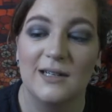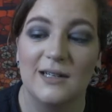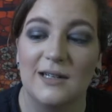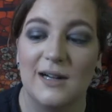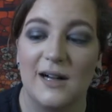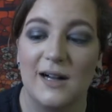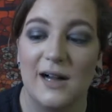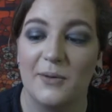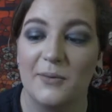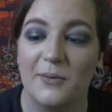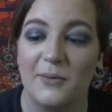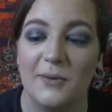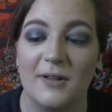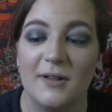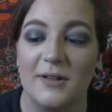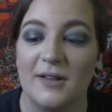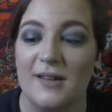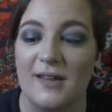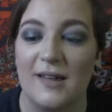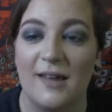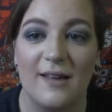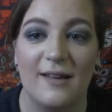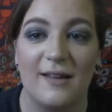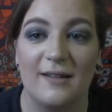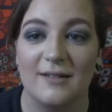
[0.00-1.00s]
I really
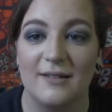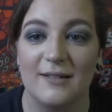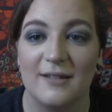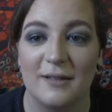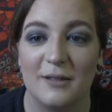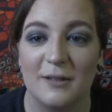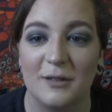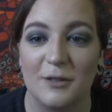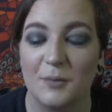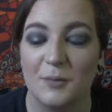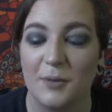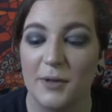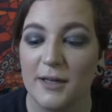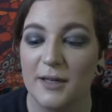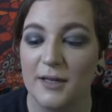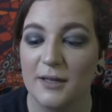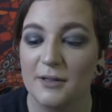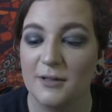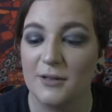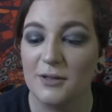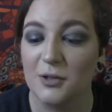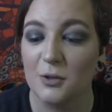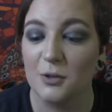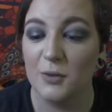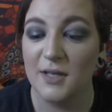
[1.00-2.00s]
can't explain it
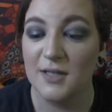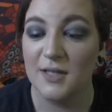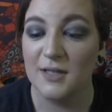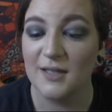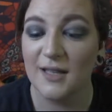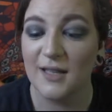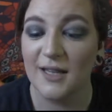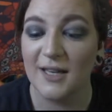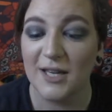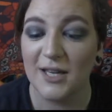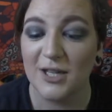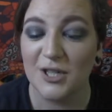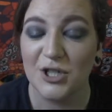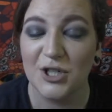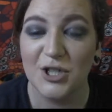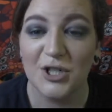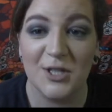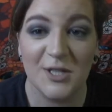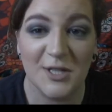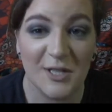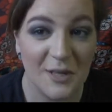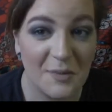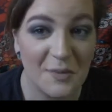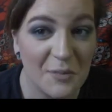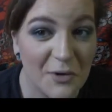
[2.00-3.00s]
to you. It's like a
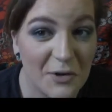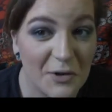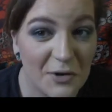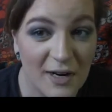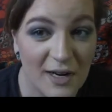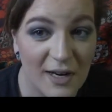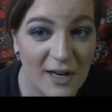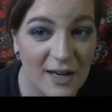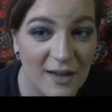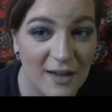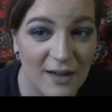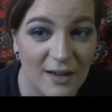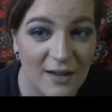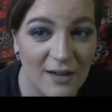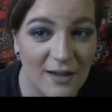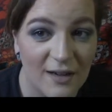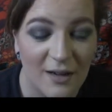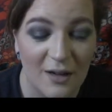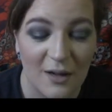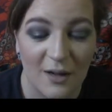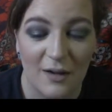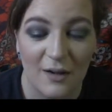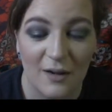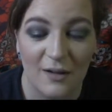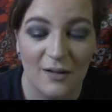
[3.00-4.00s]
shimmery
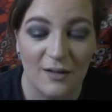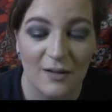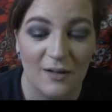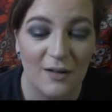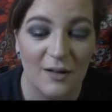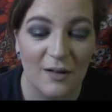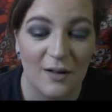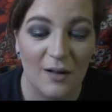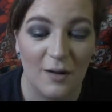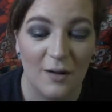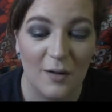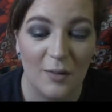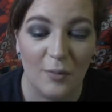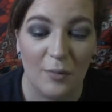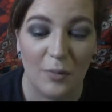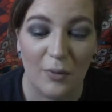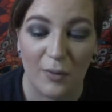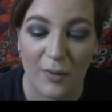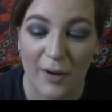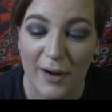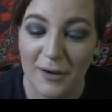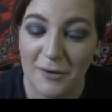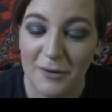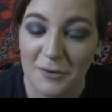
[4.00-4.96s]
brow